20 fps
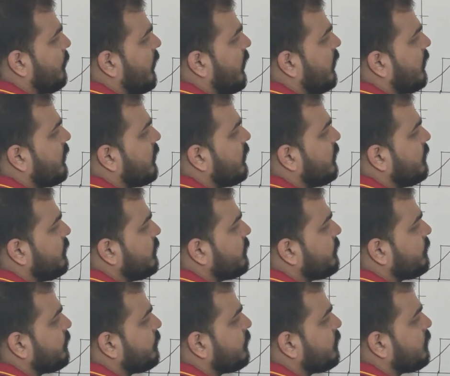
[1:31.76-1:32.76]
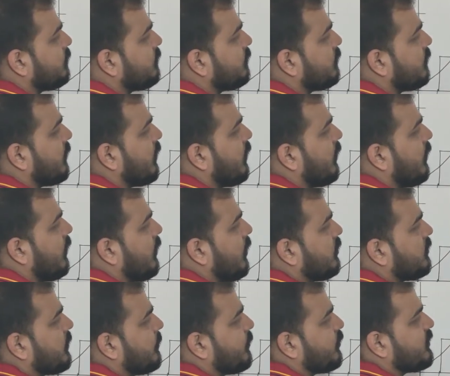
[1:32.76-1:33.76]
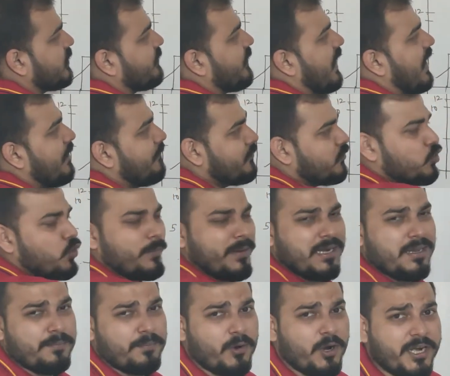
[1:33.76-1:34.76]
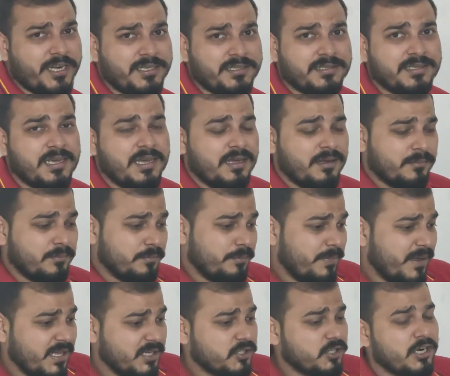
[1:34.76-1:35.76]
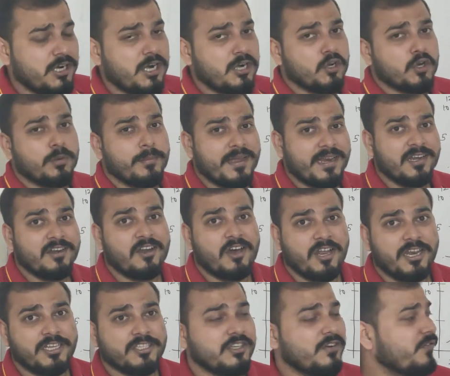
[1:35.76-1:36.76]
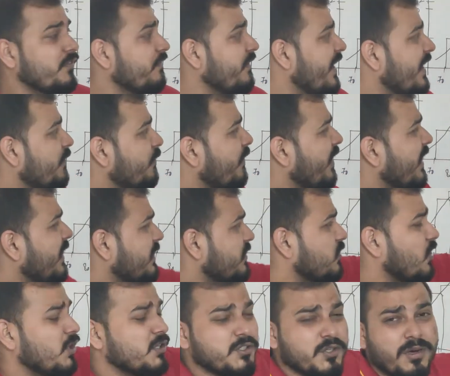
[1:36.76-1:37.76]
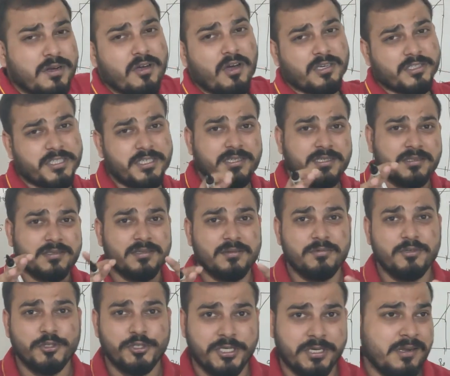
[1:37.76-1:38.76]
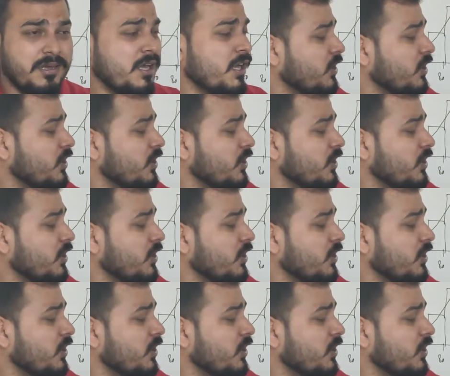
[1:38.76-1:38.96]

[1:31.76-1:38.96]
bell curve now suppose if I have so many points based on the domain knowledge of weight, weight is also a Gaussian distribution.